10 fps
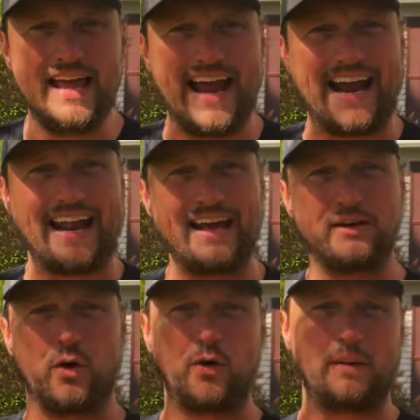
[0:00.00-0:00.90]
and I
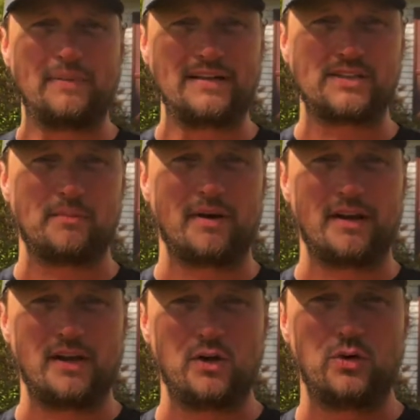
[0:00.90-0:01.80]
go and meet
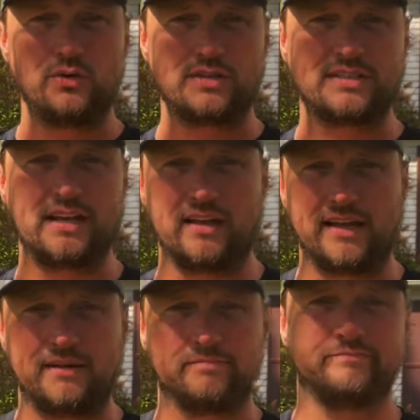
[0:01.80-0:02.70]
somebody who's
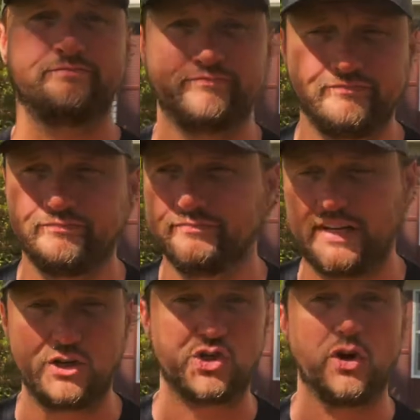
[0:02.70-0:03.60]
selling
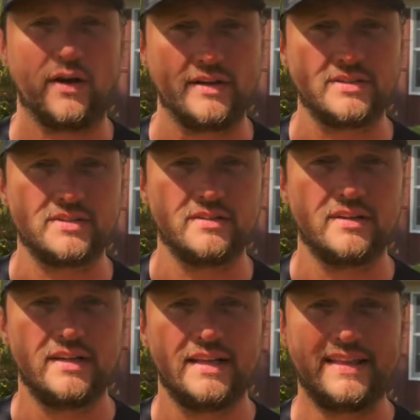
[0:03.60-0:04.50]
insurance,
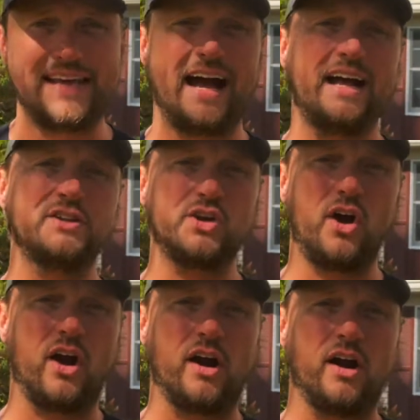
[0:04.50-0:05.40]
the odds
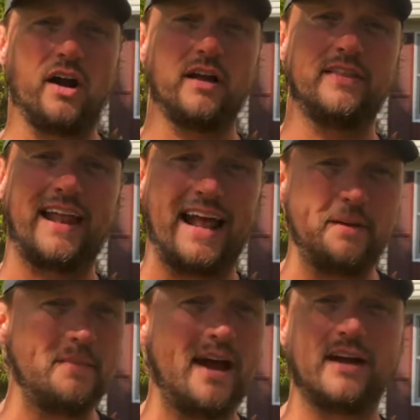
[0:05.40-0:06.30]
are that I'm
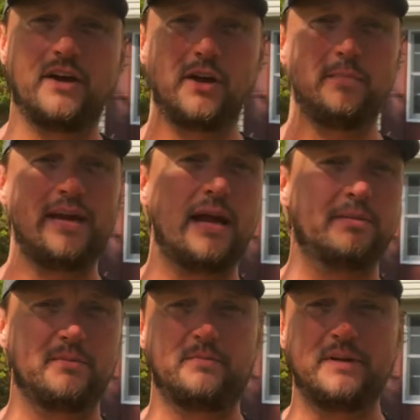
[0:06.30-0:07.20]
not going to be able
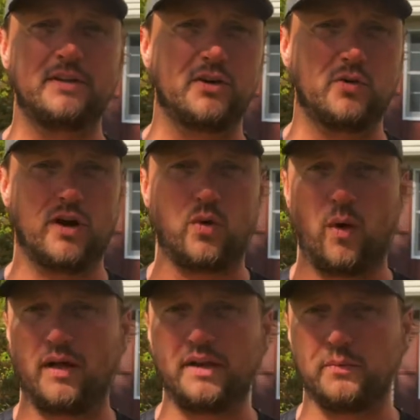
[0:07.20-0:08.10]
to build a
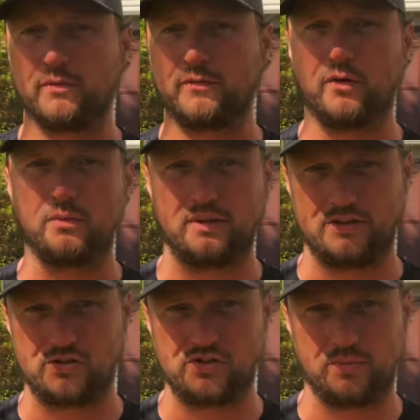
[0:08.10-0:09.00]
quality referral
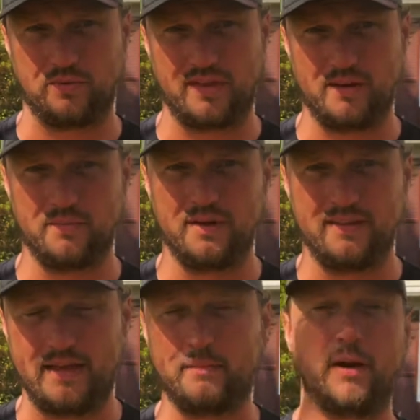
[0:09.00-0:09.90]
relationship with them.
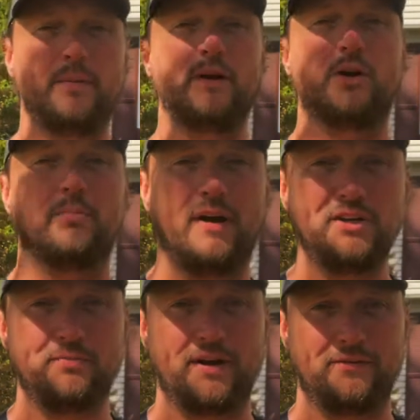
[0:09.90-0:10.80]
They might be a good
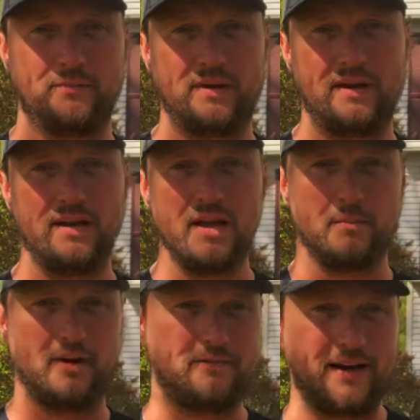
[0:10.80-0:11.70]
prospect for me,
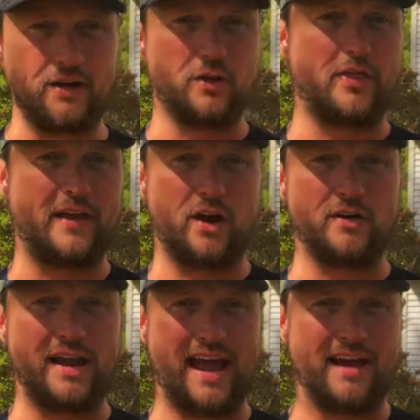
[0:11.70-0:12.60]
but if I know that they
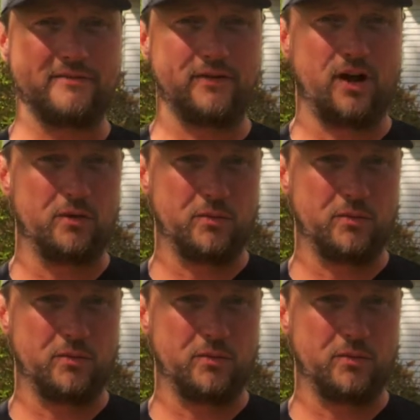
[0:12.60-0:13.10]
already have a